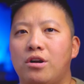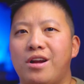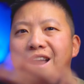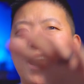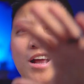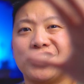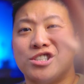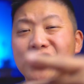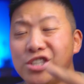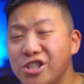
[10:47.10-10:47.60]
are
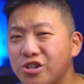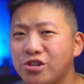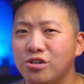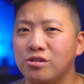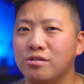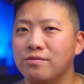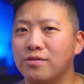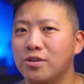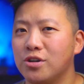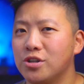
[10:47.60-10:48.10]
actually
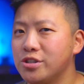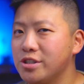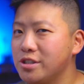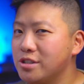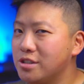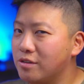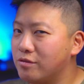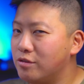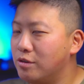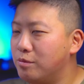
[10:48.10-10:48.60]
2
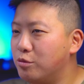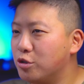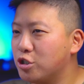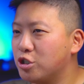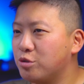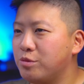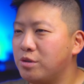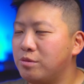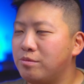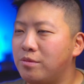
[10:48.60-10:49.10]
versions of the
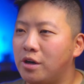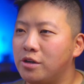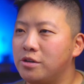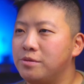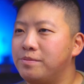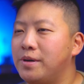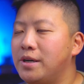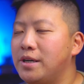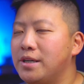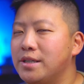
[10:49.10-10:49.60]
Bushman
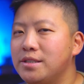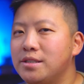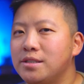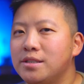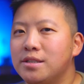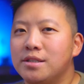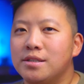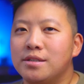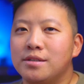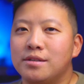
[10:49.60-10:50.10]
Monopod.
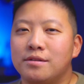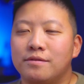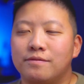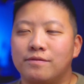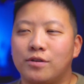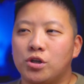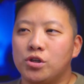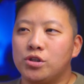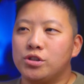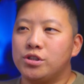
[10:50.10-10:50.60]

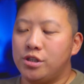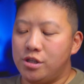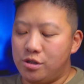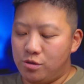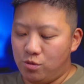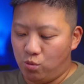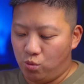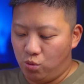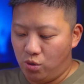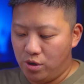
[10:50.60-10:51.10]

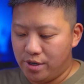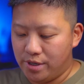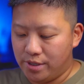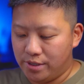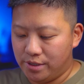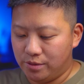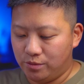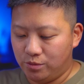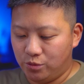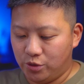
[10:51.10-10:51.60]
Version
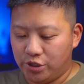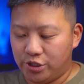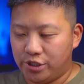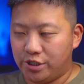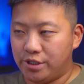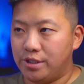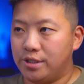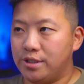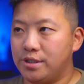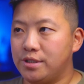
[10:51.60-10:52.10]
1, which
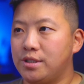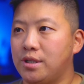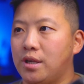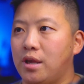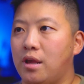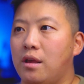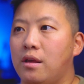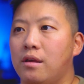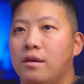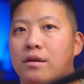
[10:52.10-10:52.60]
is
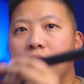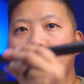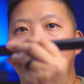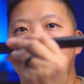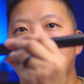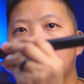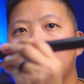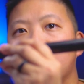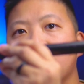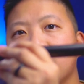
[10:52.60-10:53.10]

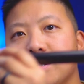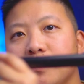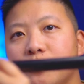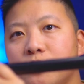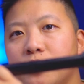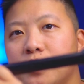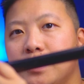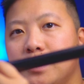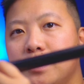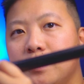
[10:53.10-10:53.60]
this
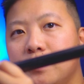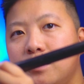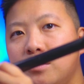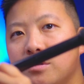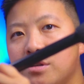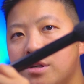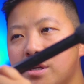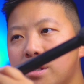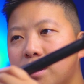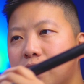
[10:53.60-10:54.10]
one,
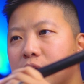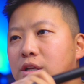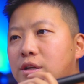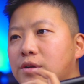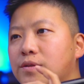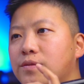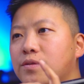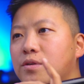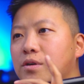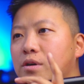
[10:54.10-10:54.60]
you can get
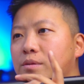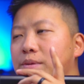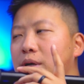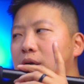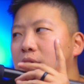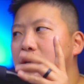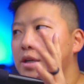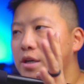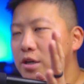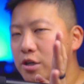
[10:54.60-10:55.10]
it for
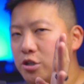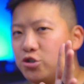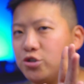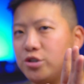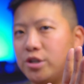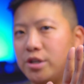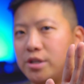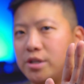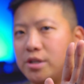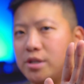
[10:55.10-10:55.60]
about
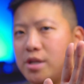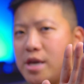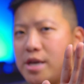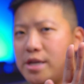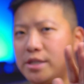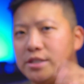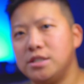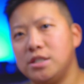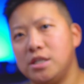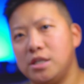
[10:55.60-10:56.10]

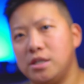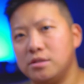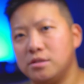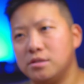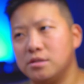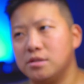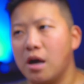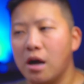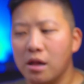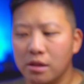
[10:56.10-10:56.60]

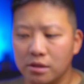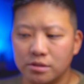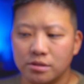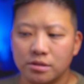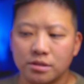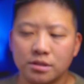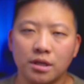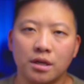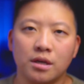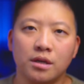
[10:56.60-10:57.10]

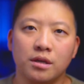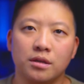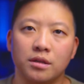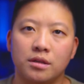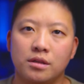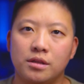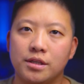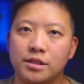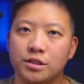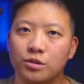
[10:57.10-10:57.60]
$118.
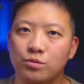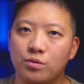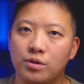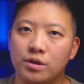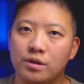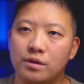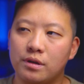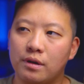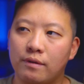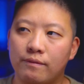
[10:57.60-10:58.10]
This
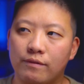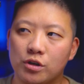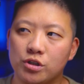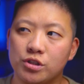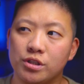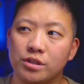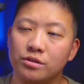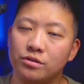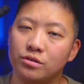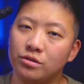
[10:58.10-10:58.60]
one,
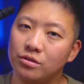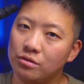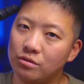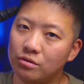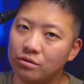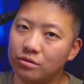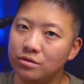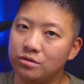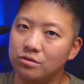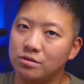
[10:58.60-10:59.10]
version
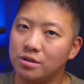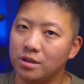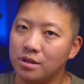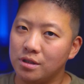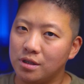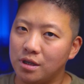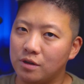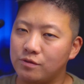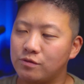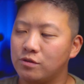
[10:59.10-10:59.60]
2, you can
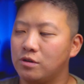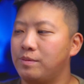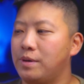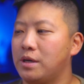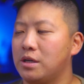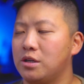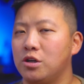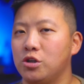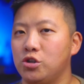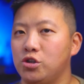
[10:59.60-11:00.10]
get for
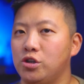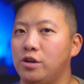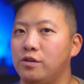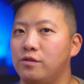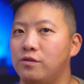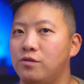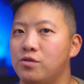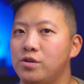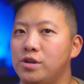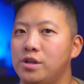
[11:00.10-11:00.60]
about
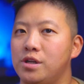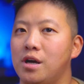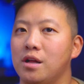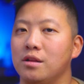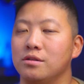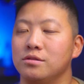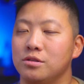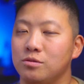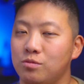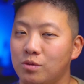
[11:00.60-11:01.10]

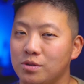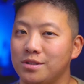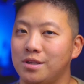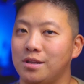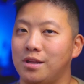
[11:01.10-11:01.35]
$140. What's the